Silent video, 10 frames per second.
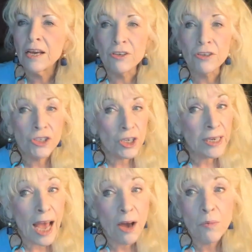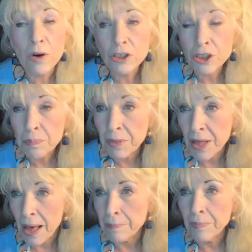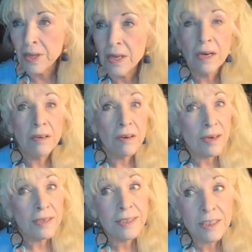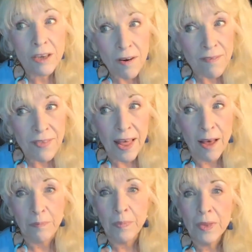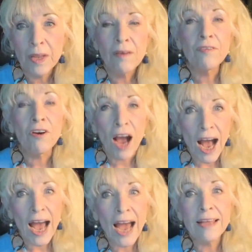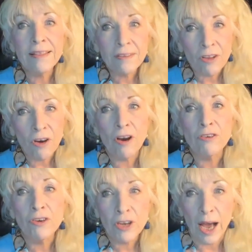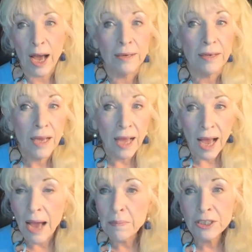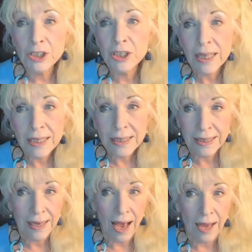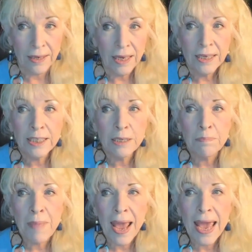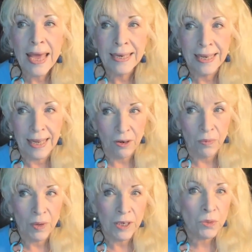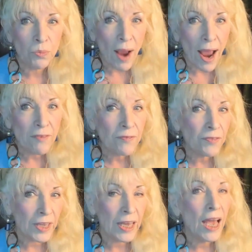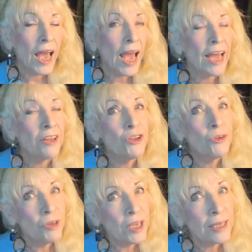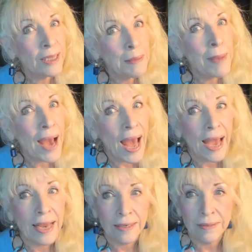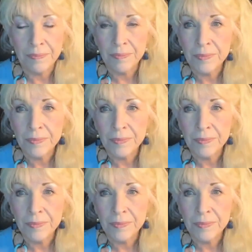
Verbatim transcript: You shall not worship them, nor serve them, for I, the Lord your God, I'm a jealous God, demanding what is rightfully and uniquely mine